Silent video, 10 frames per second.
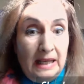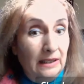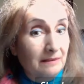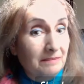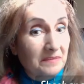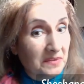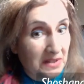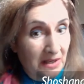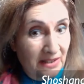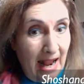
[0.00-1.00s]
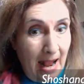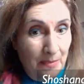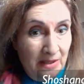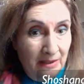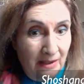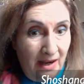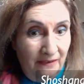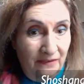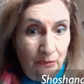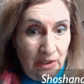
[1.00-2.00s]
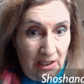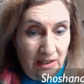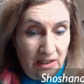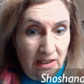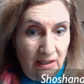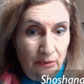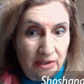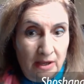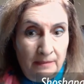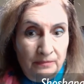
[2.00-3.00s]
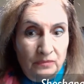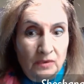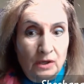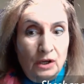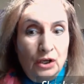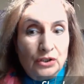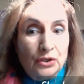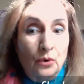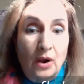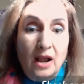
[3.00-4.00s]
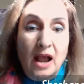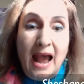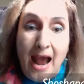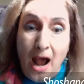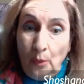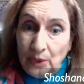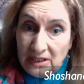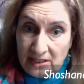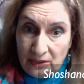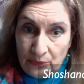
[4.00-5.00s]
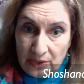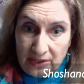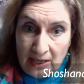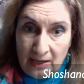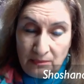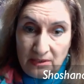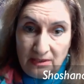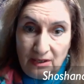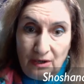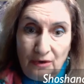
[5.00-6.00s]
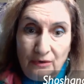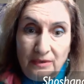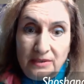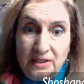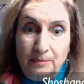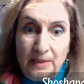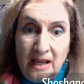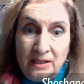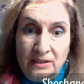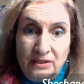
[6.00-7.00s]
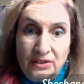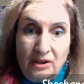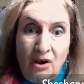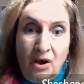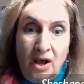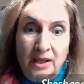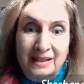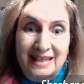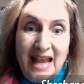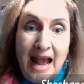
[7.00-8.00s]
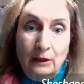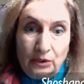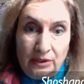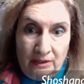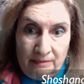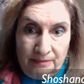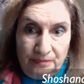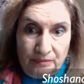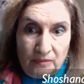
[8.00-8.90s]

But things happen in life and we need to deal with them. So, how we deal with them depends on the outcome.